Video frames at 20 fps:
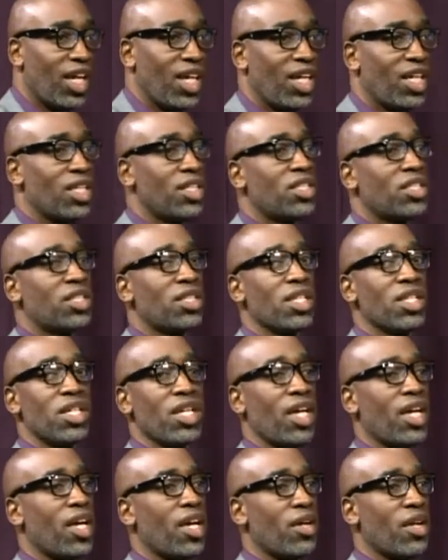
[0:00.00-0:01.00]
It's
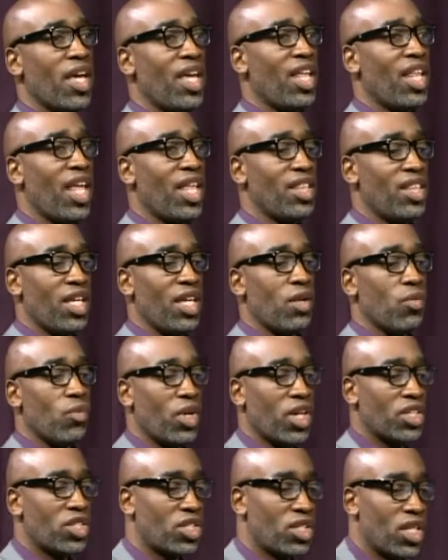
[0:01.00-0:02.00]
and then when
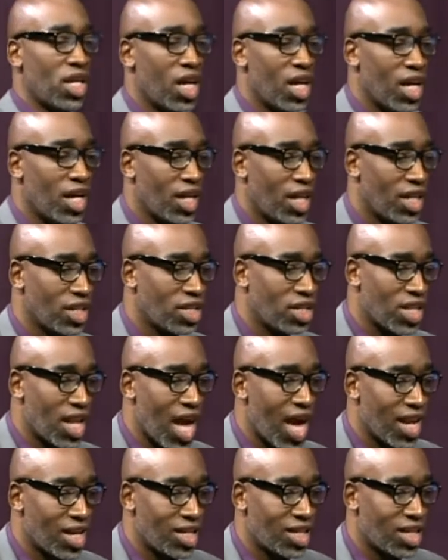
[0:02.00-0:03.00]
it's done, it's
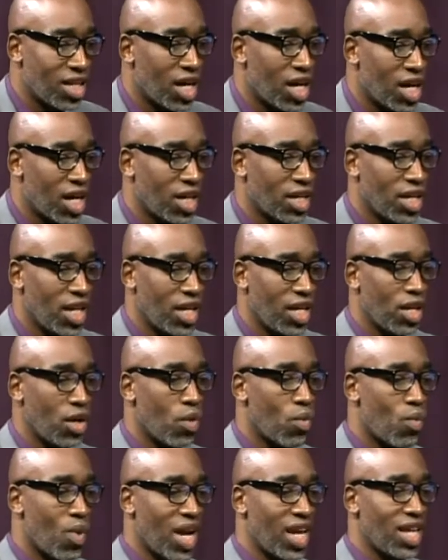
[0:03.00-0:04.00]
not done in a
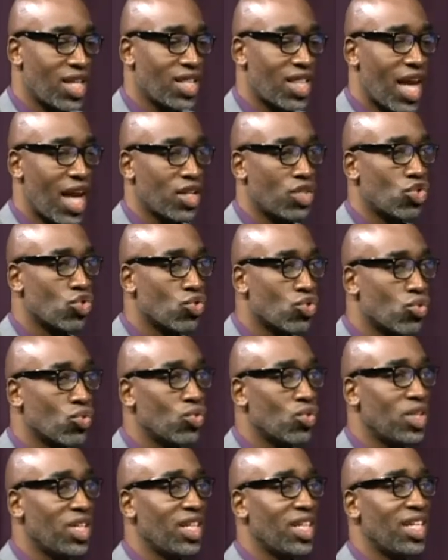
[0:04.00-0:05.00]
way that
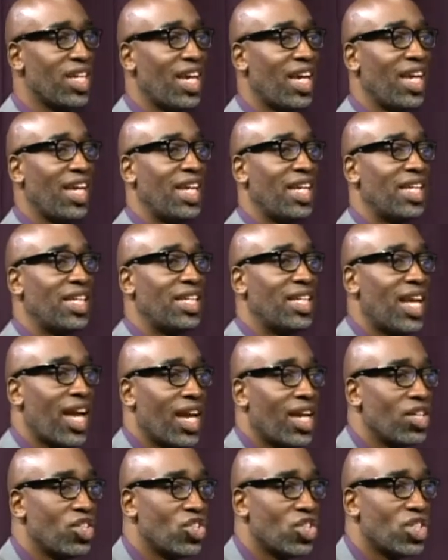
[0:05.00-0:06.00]
truly
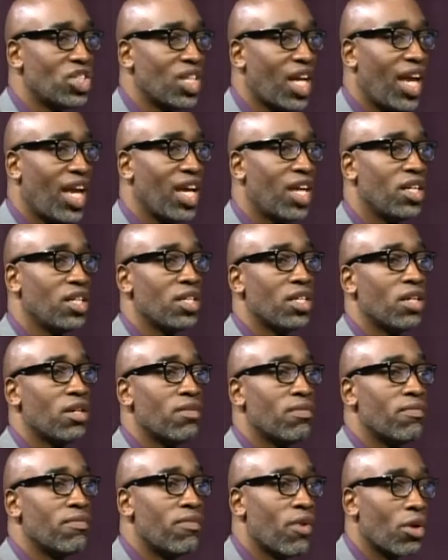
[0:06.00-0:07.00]
engages and
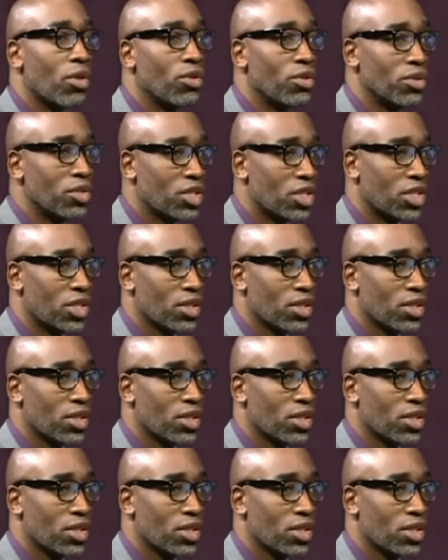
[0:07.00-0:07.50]
converts.